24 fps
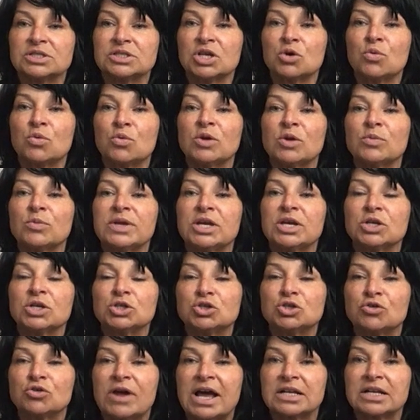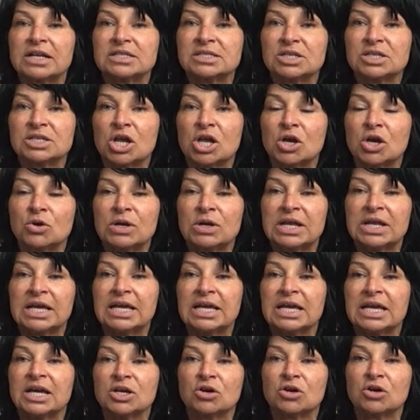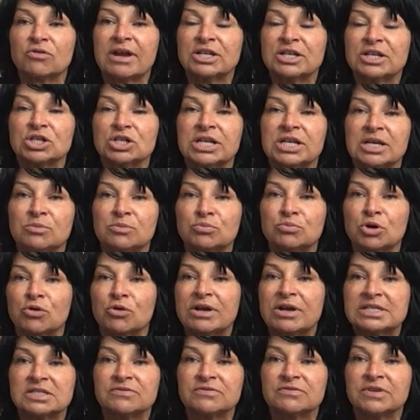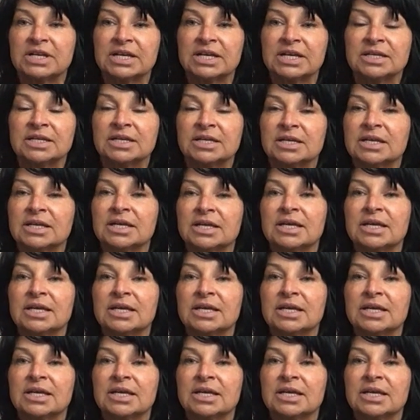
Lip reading: So when we contract slowly and gradually and progressively,